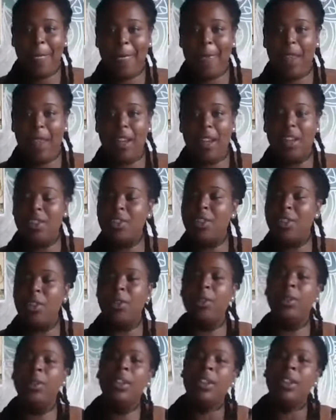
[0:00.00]
Yeah,
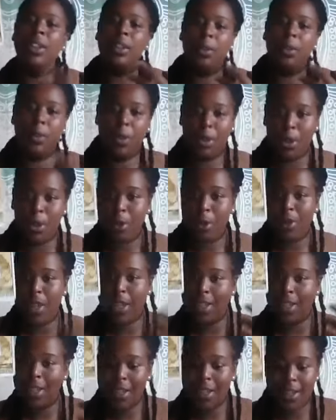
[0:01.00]
so we know that
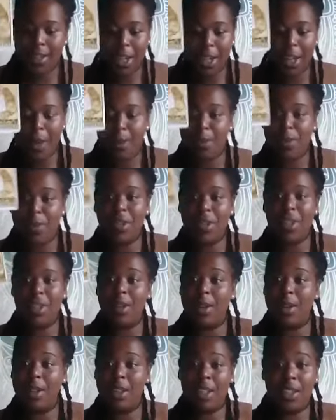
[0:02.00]
there's times
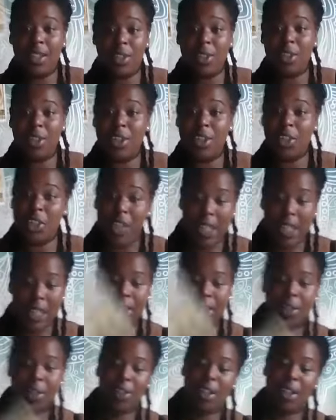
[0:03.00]
this is going to
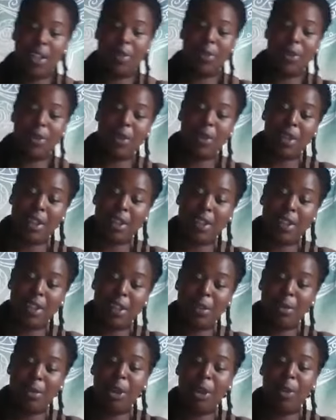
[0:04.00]
change. They know that there's going
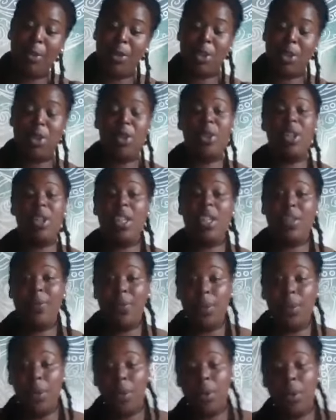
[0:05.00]
to be opportunities
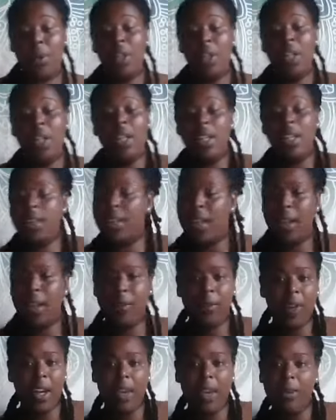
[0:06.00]
for that
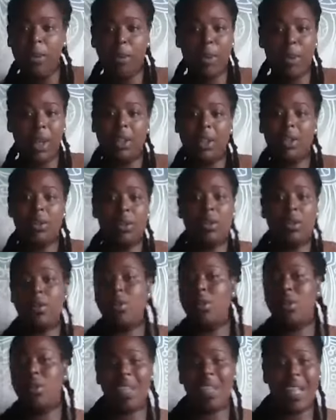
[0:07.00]
Five of
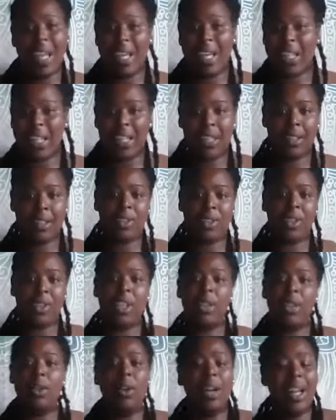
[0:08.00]
Pentacles, lack energy,
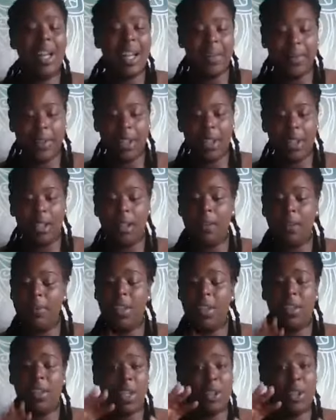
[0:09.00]
not having enough
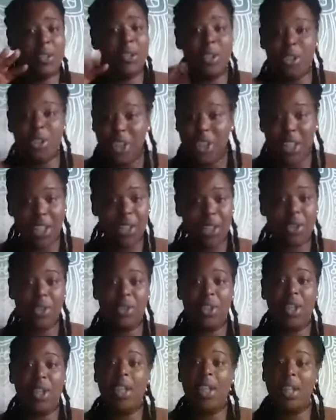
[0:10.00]
is going to change
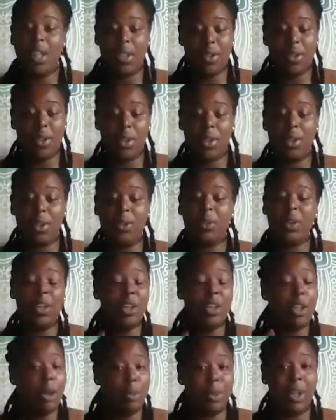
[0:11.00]
and turn around, and
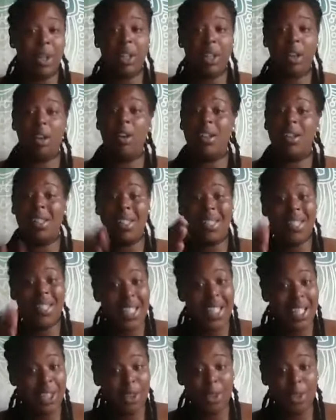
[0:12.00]
you're being asked to
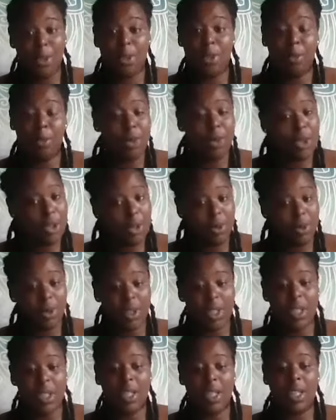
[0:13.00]
take those
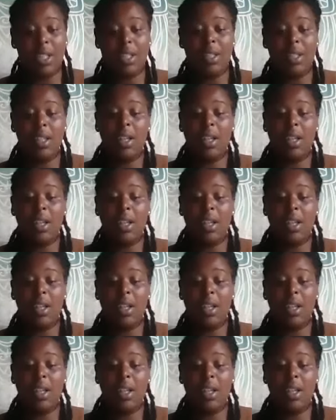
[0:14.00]
opportunities.